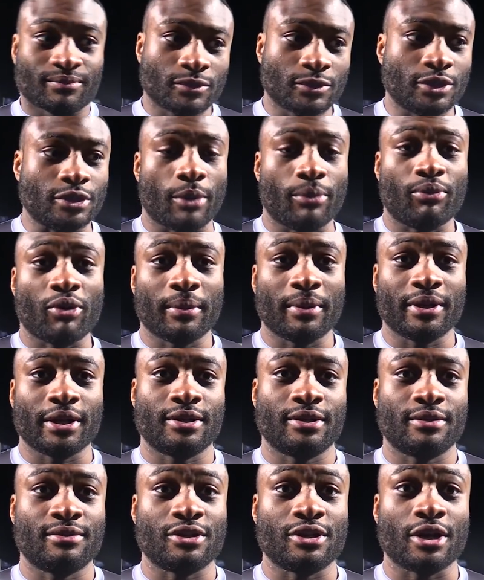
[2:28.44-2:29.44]
you know, probably
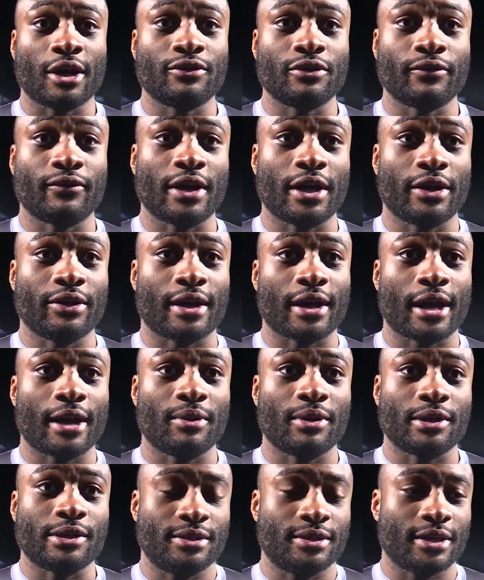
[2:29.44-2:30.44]
deserve something out of the
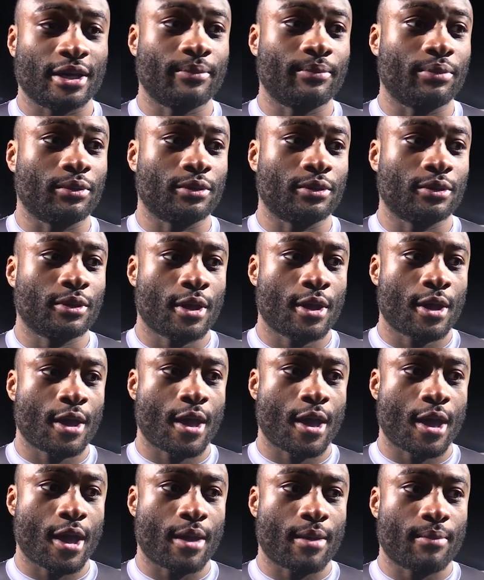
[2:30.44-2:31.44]
game, like I said, but,
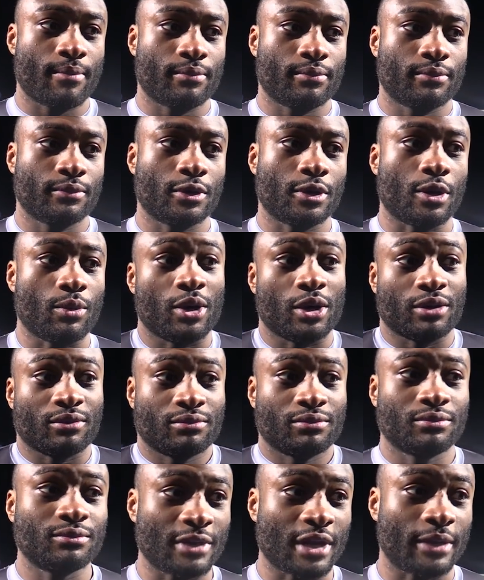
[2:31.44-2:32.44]
you know, one
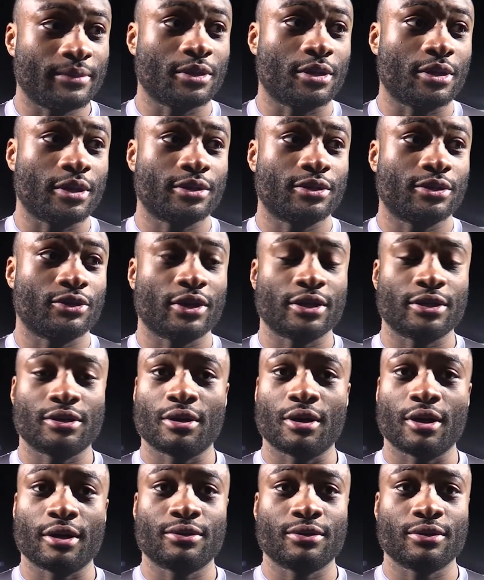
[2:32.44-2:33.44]
lapse in
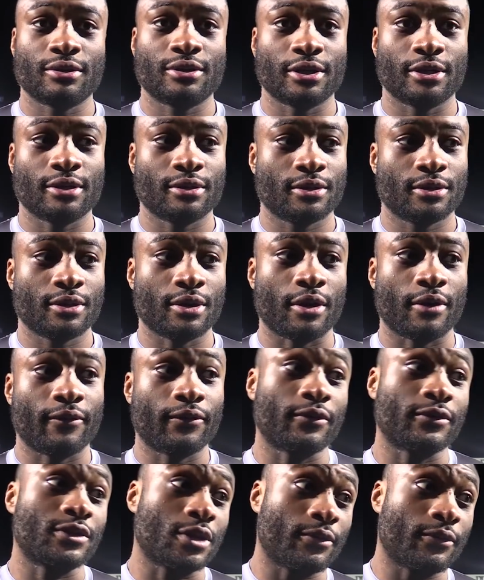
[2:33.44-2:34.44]
concentration cost us, and, you know, I
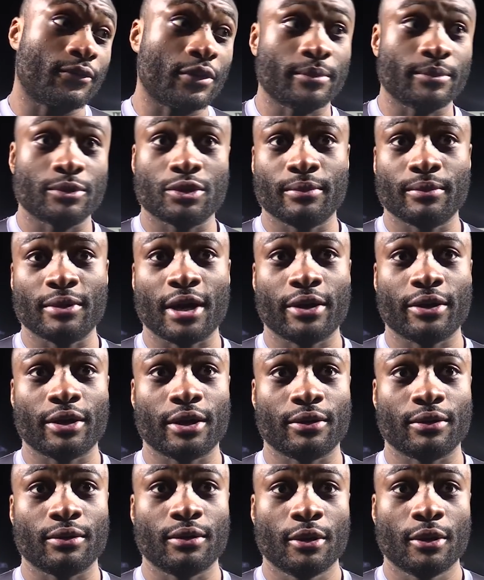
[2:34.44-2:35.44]
feel sorry for them to come down
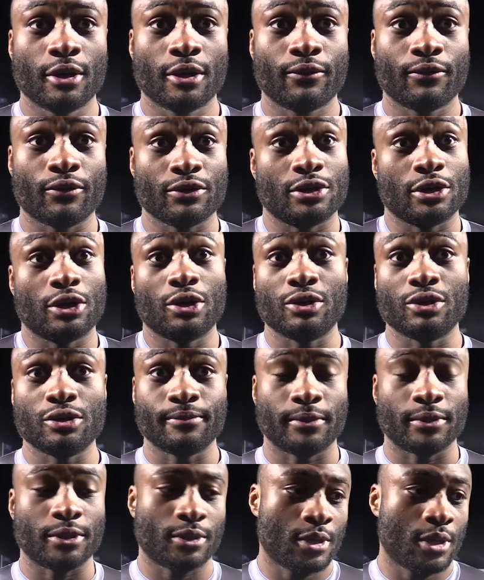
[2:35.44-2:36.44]
here and for us to lose,
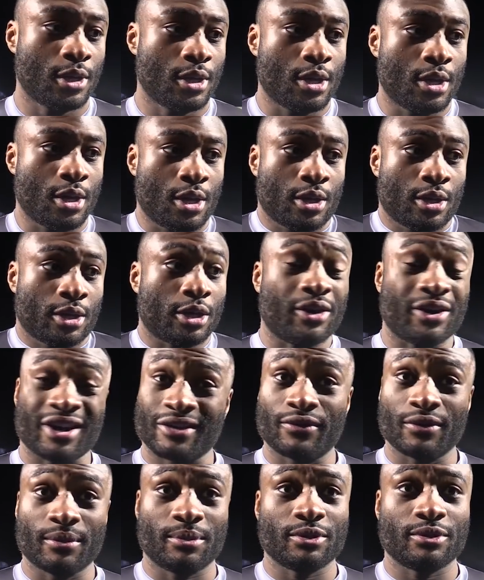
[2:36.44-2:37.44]
but, you know,
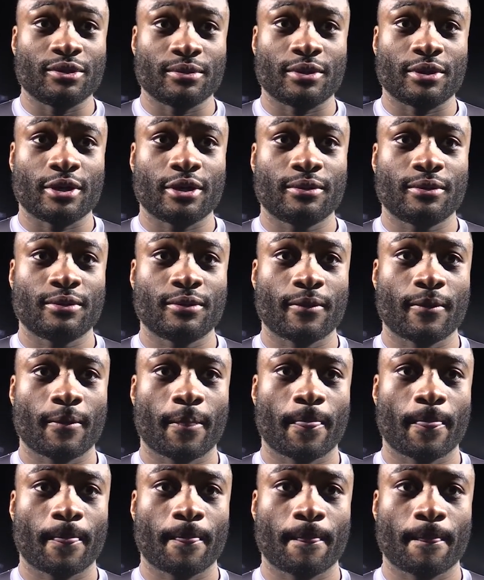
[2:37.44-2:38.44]
that's football
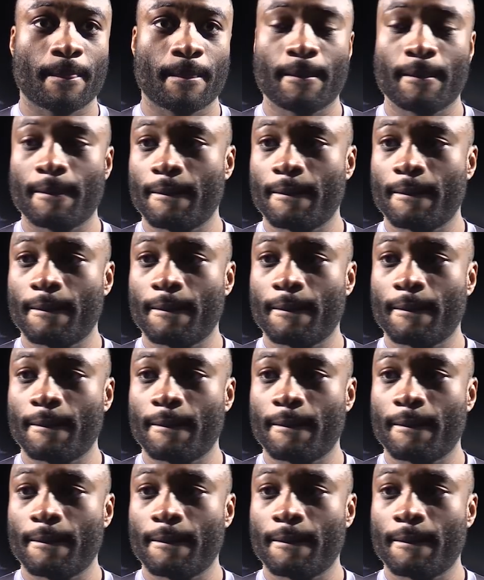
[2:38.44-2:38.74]
sometimes.